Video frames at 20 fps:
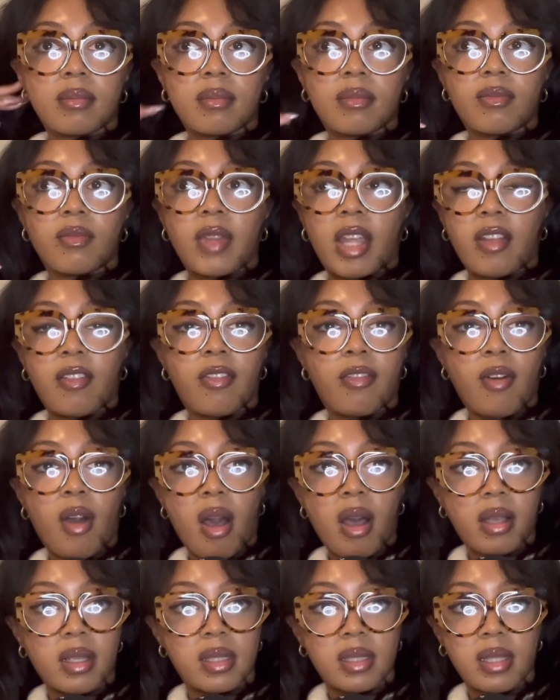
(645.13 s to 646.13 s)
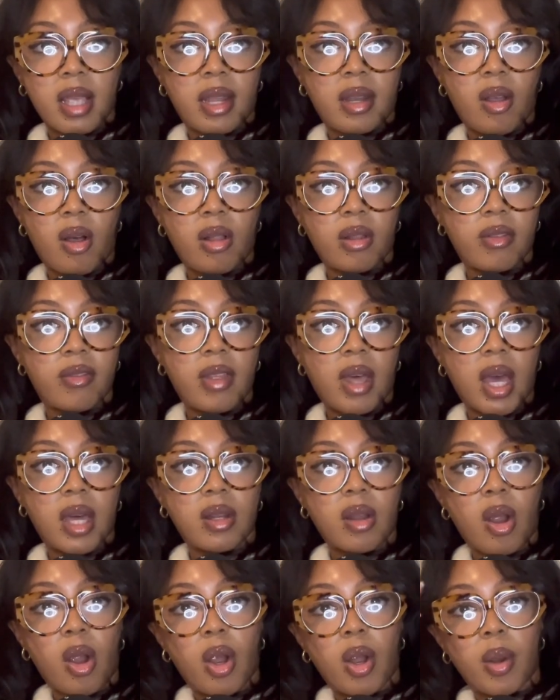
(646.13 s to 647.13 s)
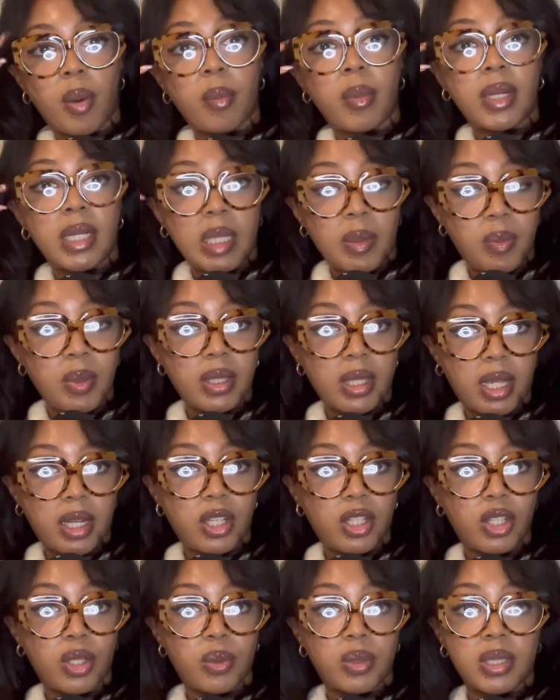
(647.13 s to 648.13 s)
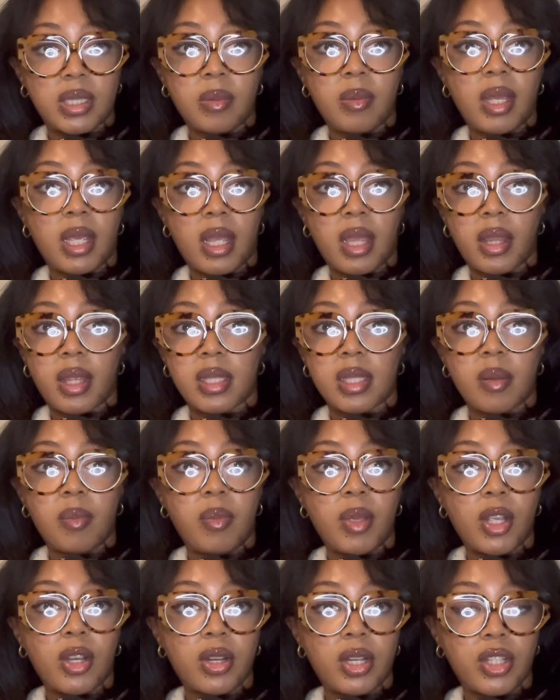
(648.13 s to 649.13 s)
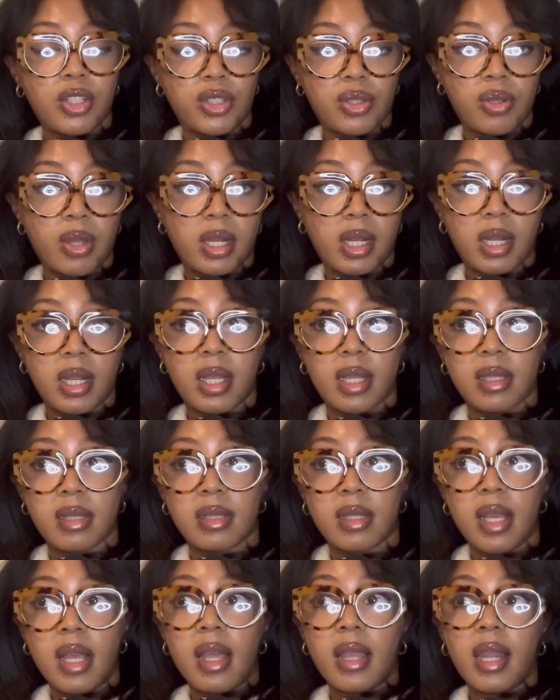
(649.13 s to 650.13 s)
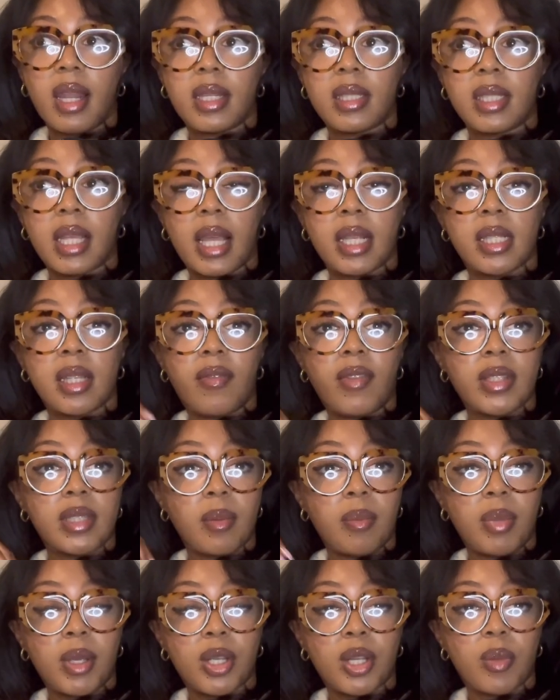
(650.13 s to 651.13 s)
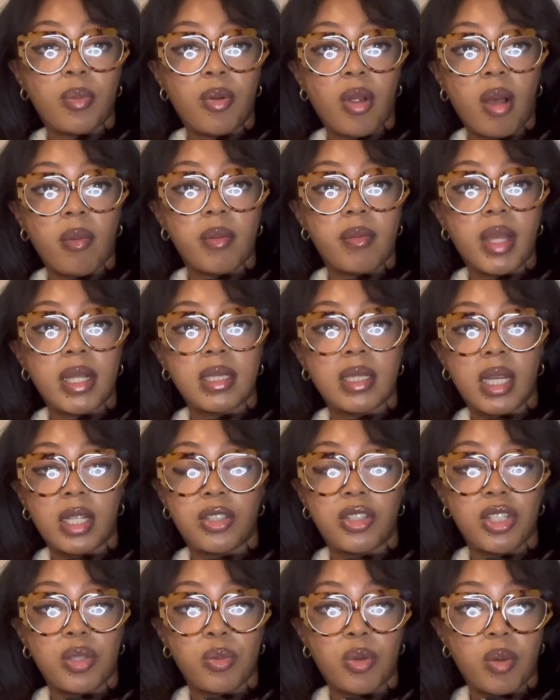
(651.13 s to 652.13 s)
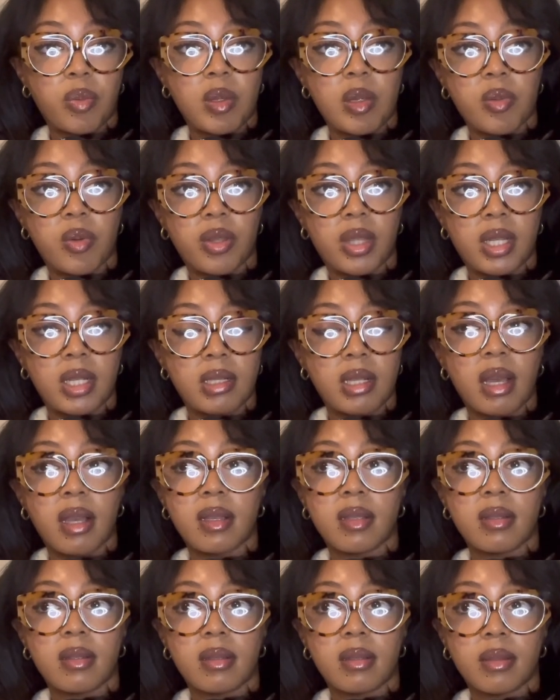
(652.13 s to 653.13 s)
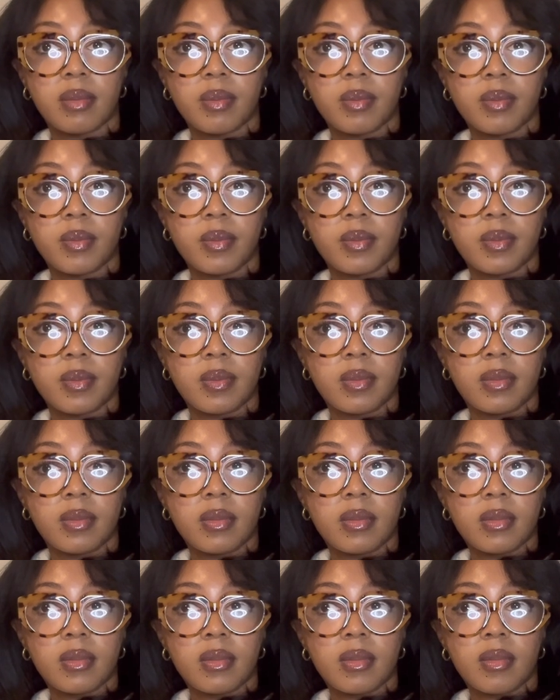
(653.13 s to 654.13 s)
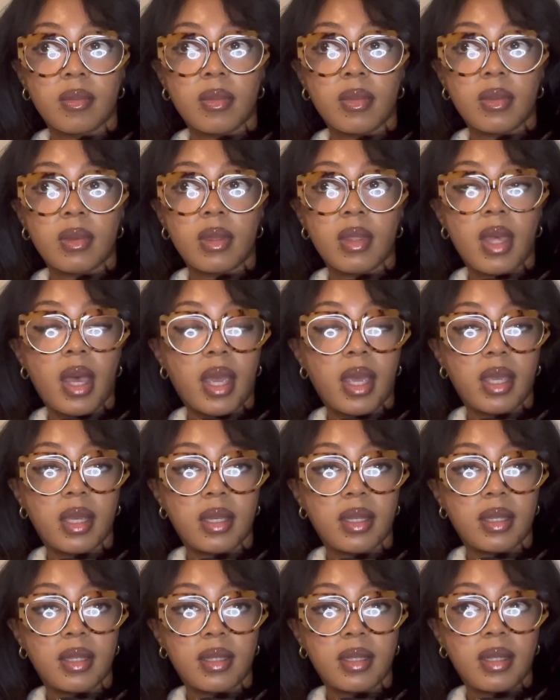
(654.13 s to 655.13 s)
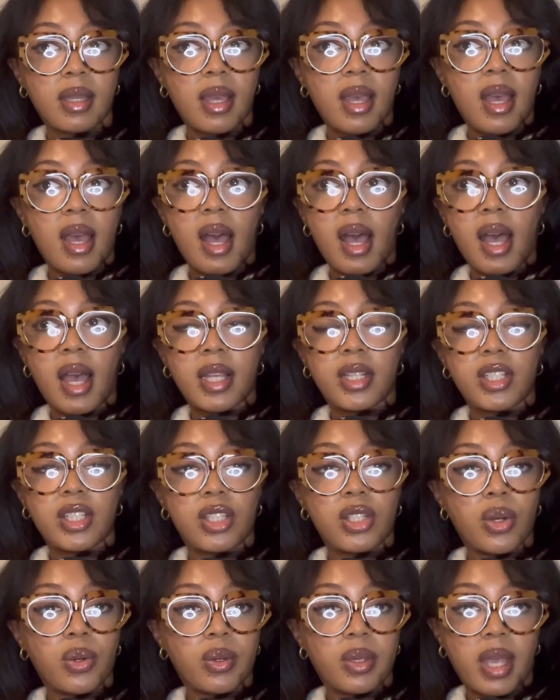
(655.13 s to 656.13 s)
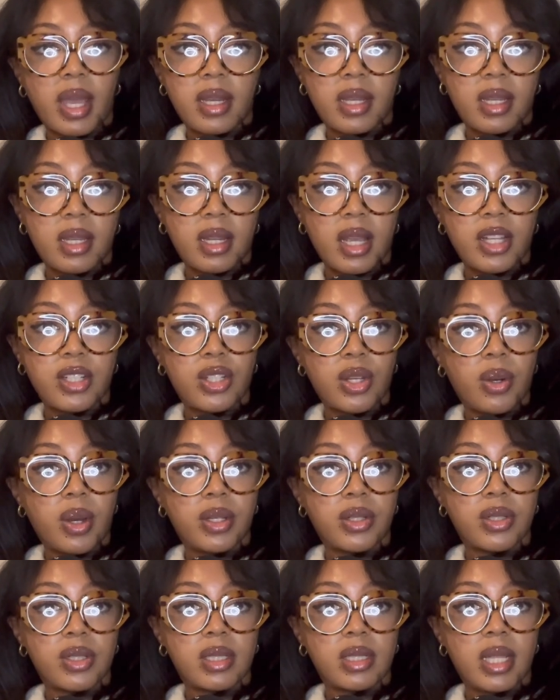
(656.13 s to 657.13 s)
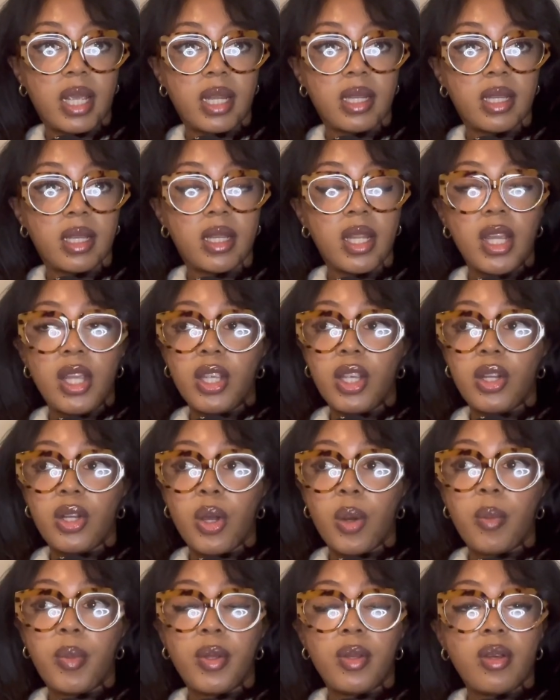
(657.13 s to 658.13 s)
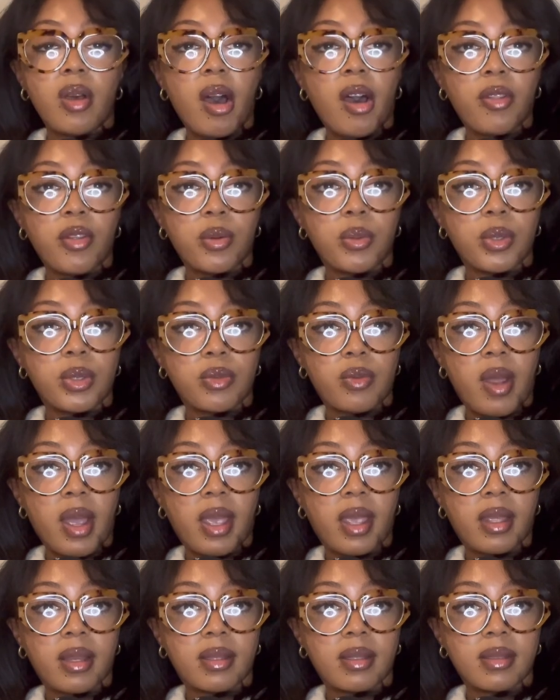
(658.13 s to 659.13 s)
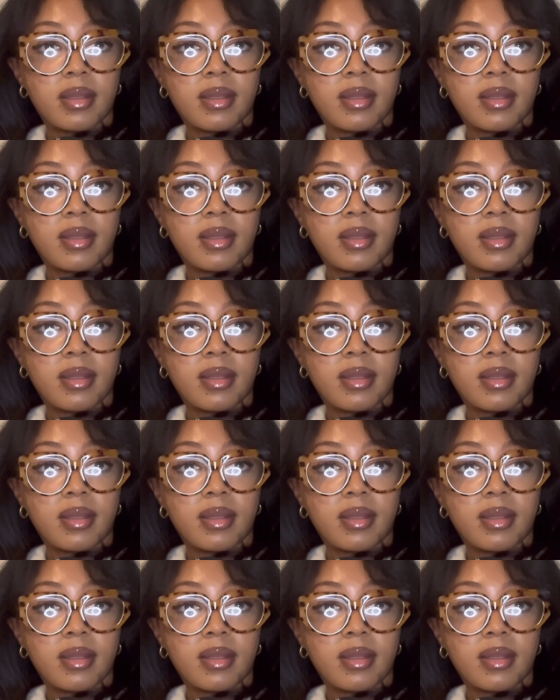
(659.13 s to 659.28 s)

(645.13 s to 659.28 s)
like Fox and all of that are manipulating you into making this a bigger issue than it is. And it's as if it's a bigger problem that touches more people than it does. Like, I just don't get it. I don't understand it. You know, Bill Gothard was right.